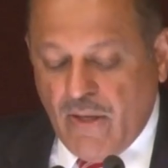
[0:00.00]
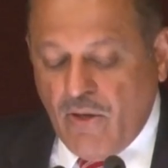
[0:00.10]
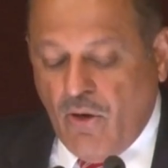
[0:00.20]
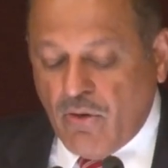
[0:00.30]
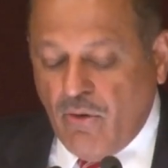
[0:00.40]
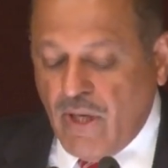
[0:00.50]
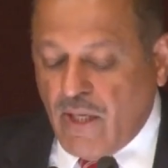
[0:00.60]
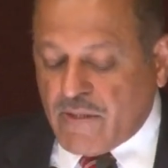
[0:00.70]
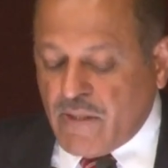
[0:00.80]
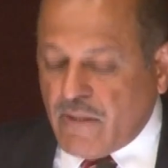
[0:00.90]
The ongoing
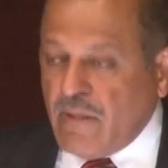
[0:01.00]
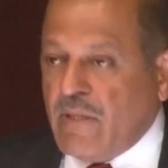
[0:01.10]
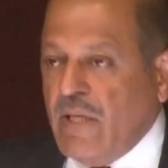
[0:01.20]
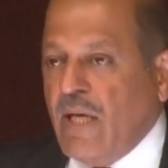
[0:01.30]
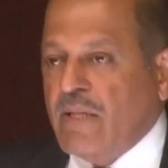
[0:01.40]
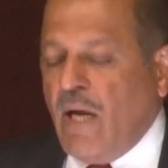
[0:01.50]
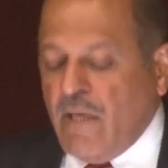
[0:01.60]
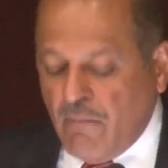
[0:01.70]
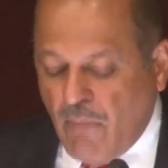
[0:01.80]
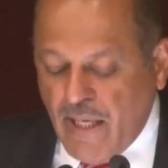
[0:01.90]
uncertainty has
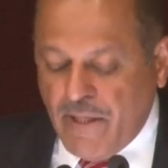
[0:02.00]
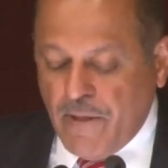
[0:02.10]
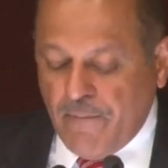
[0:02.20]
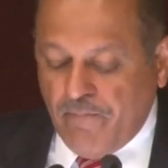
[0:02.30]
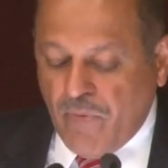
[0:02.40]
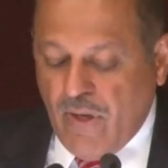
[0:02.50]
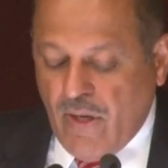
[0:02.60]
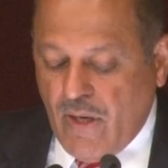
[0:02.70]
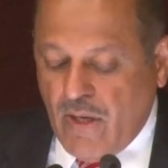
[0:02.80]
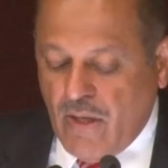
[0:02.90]
undermined
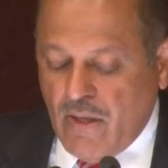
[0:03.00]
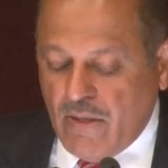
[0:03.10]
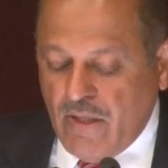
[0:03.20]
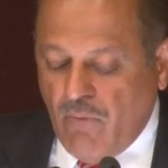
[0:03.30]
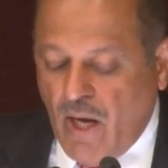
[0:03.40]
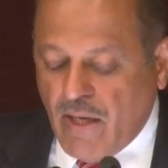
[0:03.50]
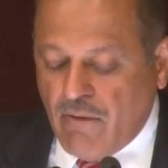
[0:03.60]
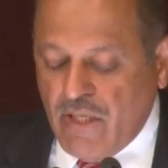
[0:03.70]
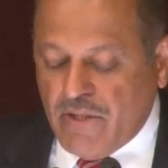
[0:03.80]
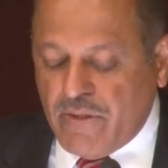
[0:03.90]
the WANA
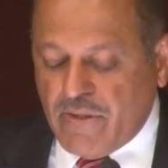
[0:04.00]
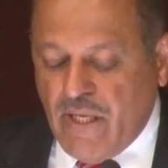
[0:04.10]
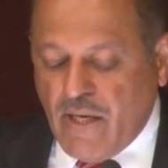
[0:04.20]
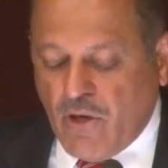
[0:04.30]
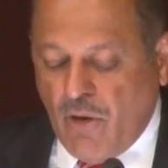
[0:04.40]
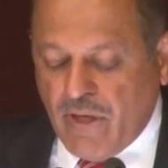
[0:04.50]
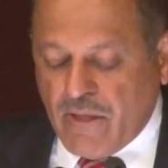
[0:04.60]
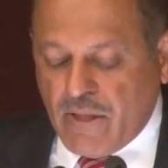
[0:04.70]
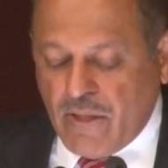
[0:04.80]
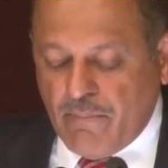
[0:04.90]
region's
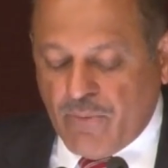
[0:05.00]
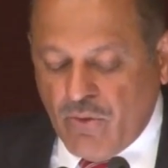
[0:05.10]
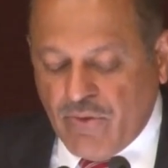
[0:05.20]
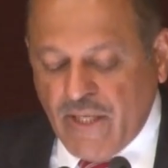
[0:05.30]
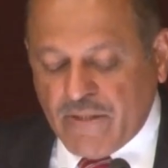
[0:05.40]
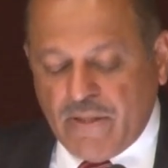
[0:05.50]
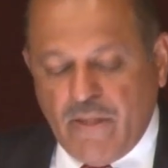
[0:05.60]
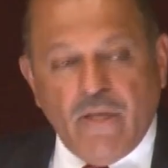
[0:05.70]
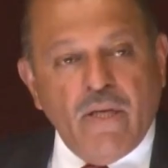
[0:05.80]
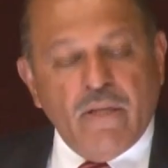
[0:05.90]
economic progress.
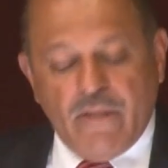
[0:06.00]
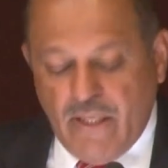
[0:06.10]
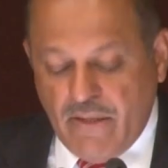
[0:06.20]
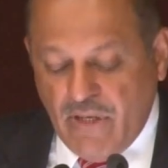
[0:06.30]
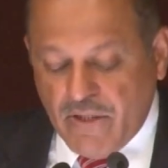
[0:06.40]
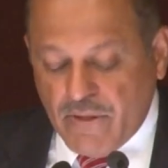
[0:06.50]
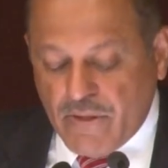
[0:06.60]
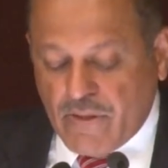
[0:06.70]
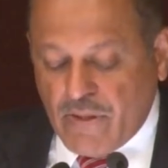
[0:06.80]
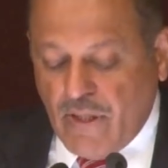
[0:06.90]
The
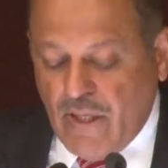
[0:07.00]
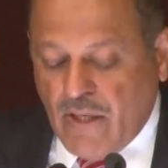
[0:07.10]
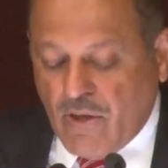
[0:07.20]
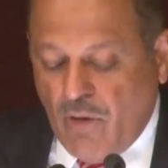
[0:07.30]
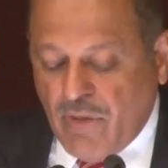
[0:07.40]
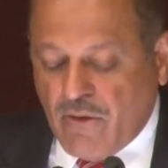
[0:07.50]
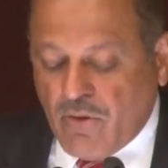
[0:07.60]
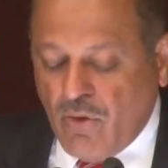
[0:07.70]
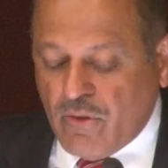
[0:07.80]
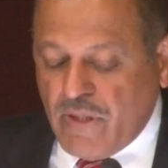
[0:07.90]
region's economic
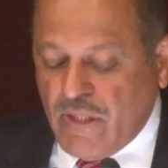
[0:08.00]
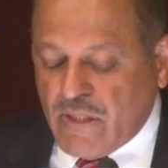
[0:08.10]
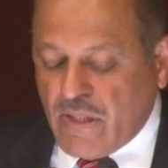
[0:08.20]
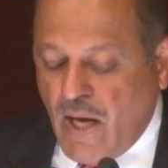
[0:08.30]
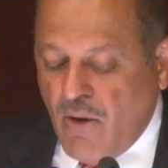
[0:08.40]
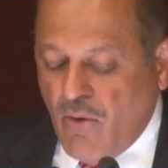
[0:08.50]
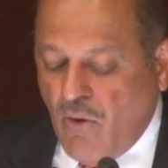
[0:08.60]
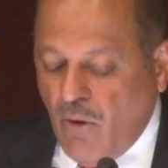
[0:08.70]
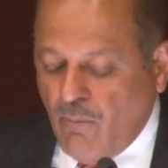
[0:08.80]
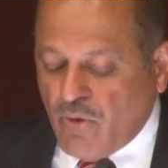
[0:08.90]
growth is now
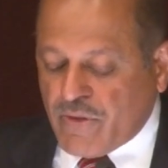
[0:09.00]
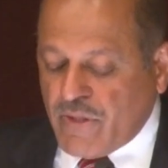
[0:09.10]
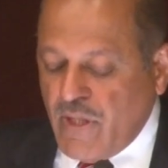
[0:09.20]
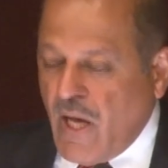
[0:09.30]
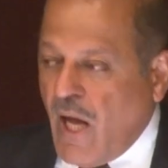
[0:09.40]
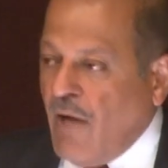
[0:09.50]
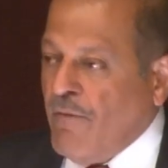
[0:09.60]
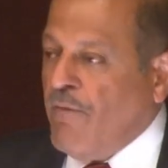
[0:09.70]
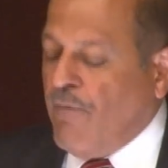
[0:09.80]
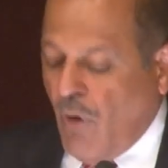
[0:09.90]
almost half
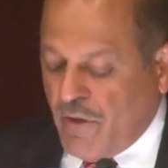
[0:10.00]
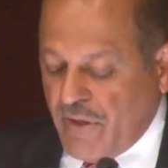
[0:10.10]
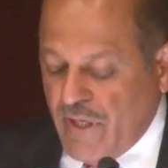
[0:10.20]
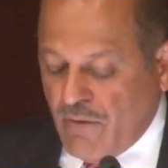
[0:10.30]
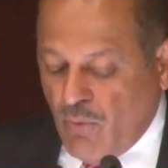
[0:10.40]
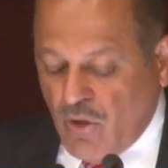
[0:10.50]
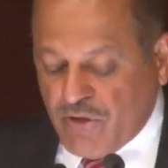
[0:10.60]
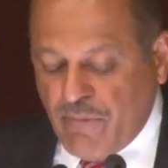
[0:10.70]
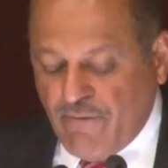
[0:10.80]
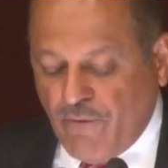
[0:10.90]
of what it
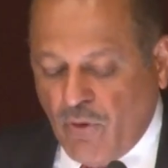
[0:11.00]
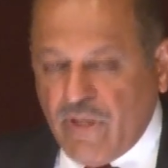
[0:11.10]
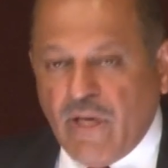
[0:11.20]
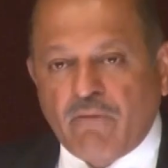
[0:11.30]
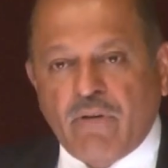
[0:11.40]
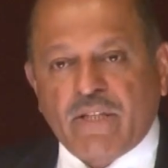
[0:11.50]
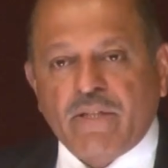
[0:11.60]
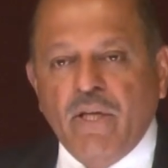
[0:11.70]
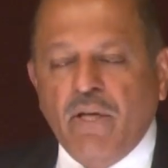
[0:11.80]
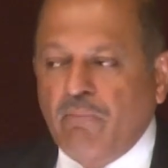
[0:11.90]
was before the
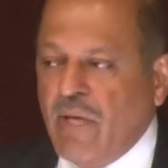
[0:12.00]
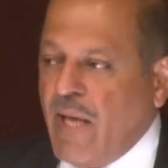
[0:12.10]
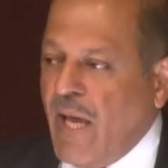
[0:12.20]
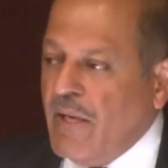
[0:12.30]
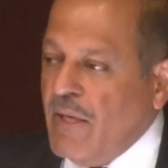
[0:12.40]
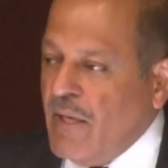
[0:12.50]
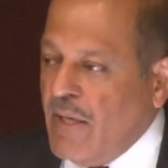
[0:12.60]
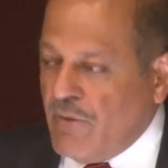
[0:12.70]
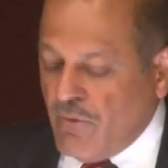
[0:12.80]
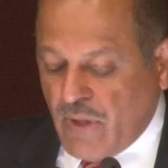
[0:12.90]
unrest began
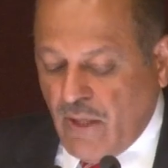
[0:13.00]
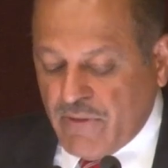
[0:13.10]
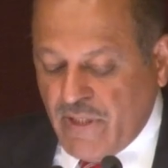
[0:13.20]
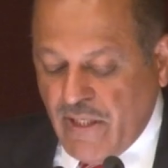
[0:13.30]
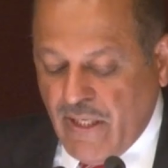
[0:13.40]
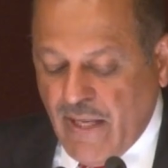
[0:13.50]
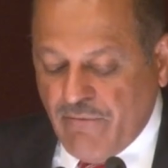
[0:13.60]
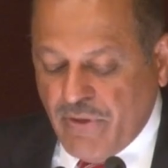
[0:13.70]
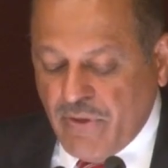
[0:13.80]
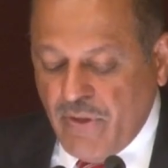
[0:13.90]
in
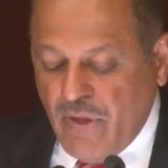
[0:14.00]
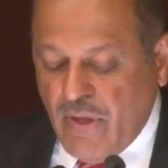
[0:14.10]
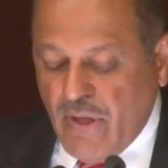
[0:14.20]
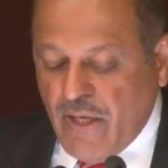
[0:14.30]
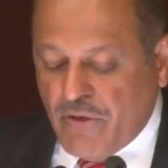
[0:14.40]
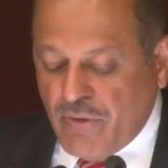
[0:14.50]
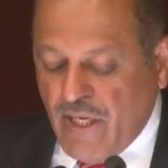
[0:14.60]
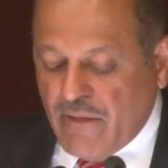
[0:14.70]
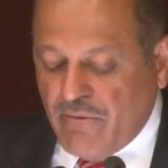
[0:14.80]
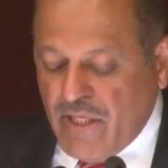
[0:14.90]
2011. And
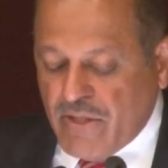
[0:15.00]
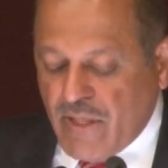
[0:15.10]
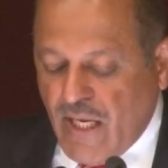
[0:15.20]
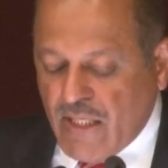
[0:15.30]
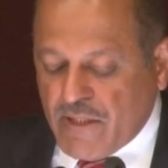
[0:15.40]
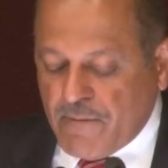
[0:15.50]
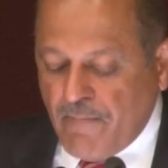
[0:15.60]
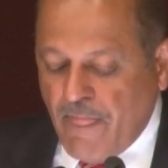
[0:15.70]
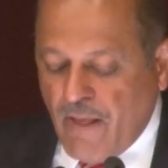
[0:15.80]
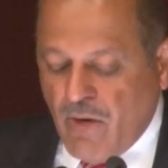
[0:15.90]
today the region has
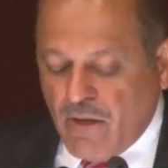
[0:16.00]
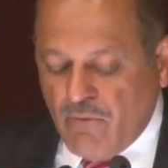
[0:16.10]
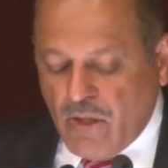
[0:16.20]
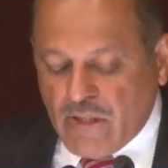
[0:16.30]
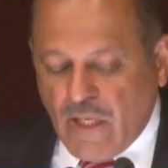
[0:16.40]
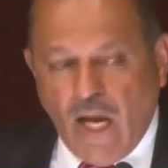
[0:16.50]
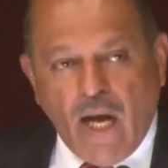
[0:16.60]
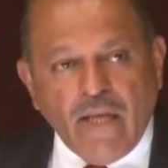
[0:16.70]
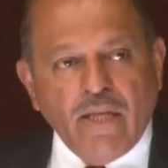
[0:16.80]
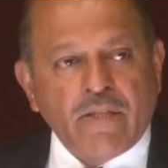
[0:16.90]
one of the world's
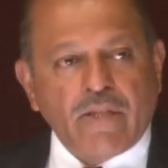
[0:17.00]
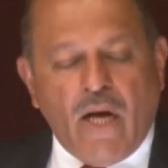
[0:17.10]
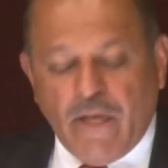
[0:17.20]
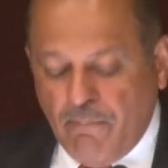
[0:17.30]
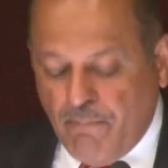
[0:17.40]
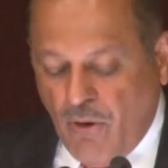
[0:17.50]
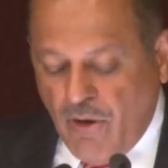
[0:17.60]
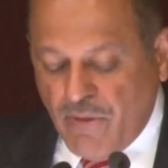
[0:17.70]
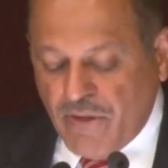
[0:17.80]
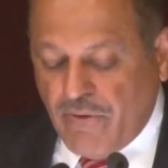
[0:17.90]
highest
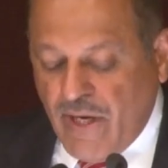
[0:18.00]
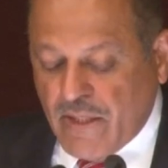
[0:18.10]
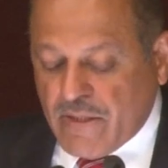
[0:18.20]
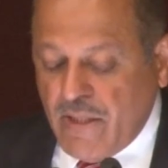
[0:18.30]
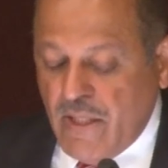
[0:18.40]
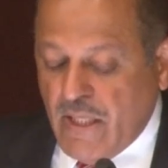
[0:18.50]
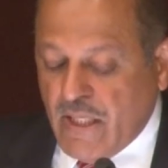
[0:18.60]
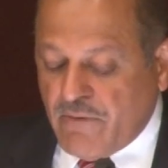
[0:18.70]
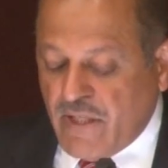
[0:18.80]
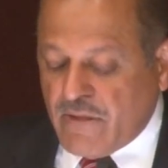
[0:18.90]
unemployment rates,
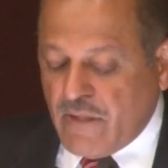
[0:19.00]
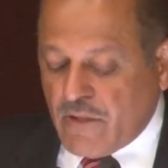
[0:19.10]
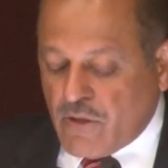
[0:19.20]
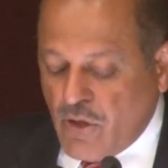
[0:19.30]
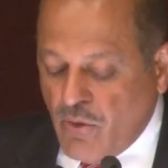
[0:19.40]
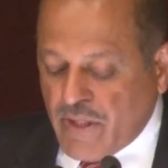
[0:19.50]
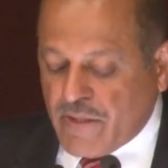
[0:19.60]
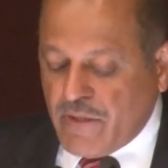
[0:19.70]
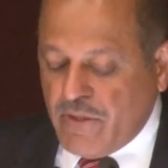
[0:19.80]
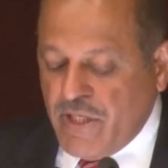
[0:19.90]
as well as the
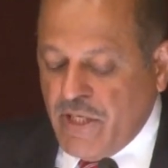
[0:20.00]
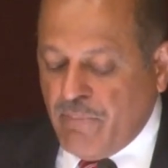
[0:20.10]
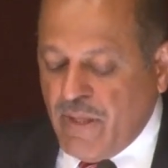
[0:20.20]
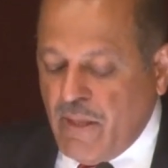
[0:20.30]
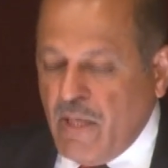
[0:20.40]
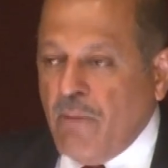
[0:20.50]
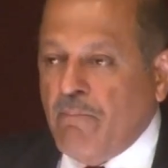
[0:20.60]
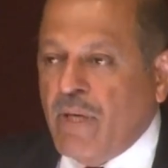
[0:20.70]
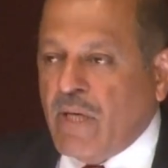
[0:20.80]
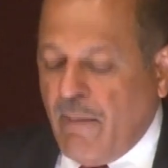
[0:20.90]
slowest GDP
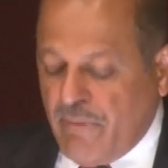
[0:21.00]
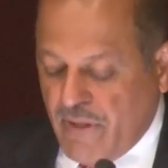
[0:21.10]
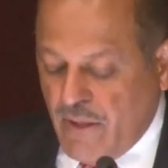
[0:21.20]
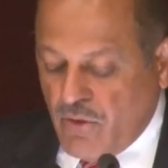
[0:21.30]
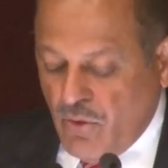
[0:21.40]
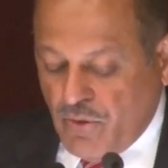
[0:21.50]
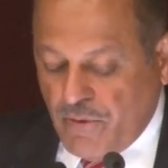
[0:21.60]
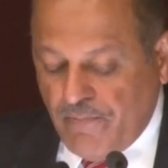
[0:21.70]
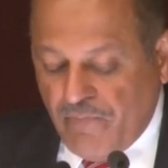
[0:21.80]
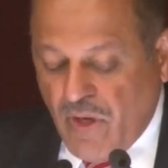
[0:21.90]
per capita
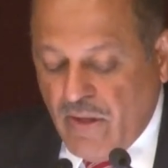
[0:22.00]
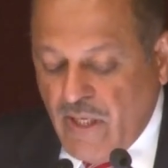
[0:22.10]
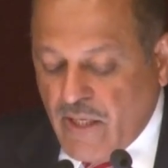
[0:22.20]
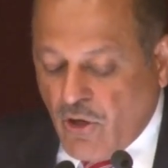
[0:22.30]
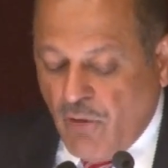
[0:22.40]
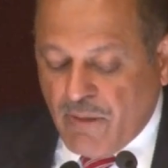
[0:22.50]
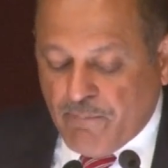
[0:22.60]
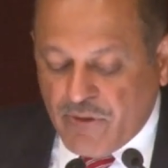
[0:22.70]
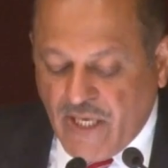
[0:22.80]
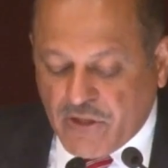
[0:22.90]
growth. The economic
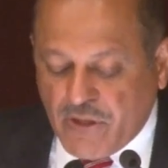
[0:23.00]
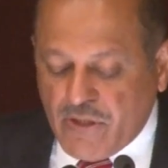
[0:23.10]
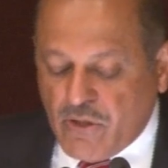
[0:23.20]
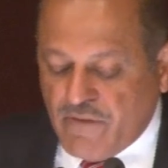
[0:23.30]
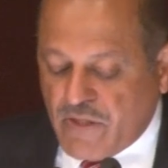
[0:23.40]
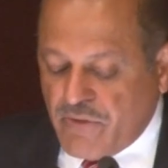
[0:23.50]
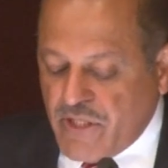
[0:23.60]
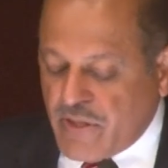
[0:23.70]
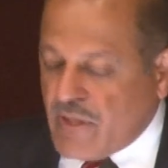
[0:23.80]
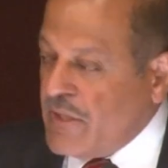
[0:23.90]
projections of this
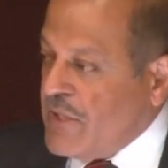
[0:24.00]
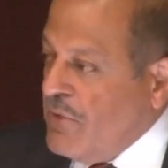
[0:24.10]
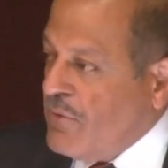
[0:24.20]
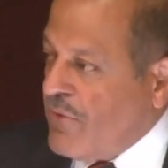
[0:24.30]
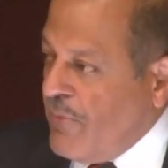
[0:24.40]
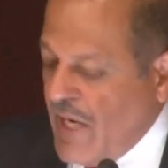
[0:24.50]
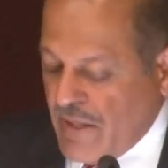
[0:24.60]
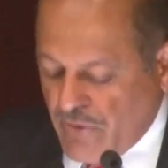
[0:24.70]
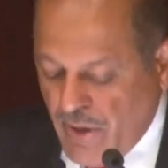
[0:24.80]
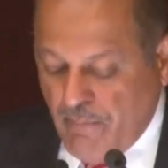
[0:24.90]
region continue to
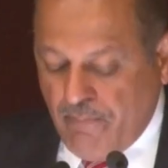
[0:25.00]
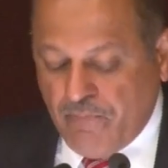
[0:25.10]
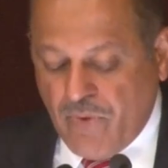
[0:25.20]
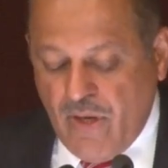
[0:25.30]
remain grim.